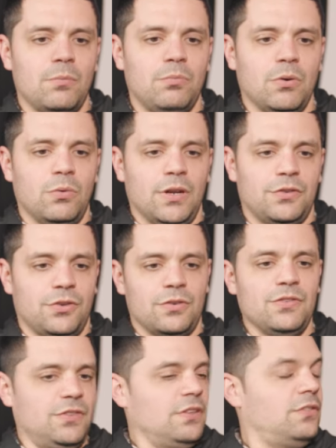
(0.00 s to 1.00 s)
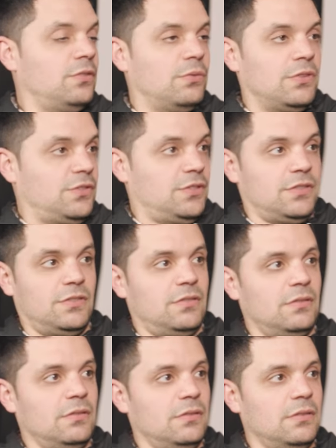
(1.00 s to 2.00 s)
but what it turns into is
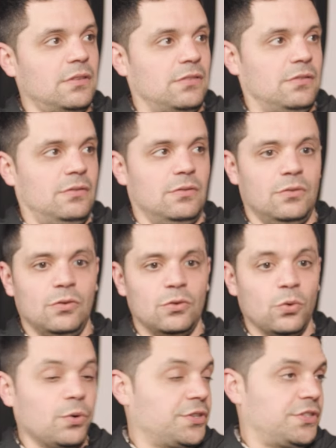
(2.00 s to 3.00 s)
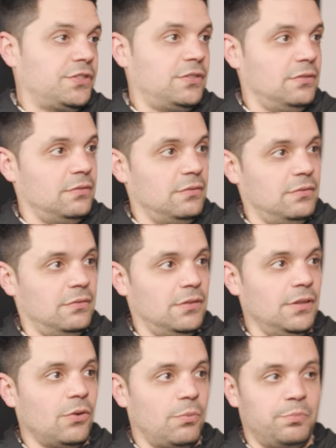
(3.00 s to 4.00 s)
just this gorgeous,
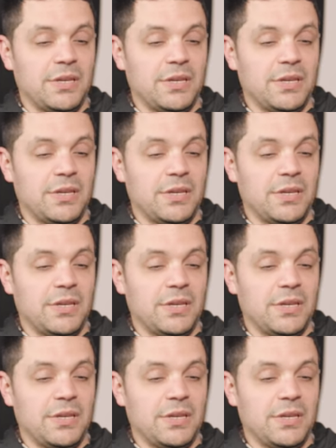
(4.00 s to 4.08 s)
you know, yeah.